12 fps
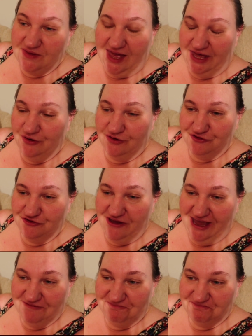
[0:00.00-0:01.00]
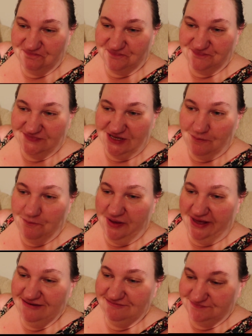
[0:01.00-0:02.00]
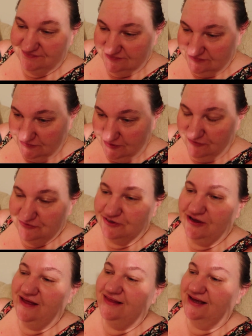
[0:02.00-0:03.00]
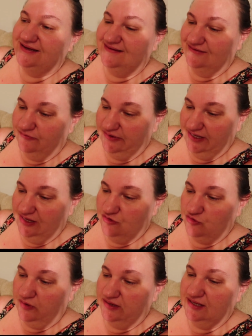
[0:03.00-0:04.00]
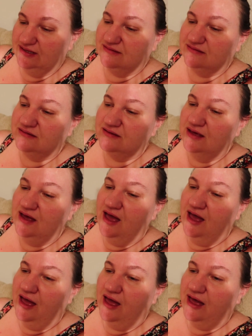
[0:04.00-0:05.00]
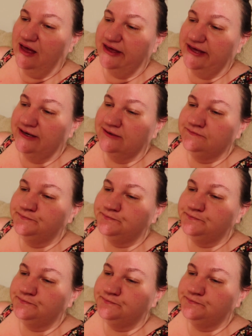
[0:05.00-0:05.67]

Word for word: I don't understand. But overall, I did really enjoy this. I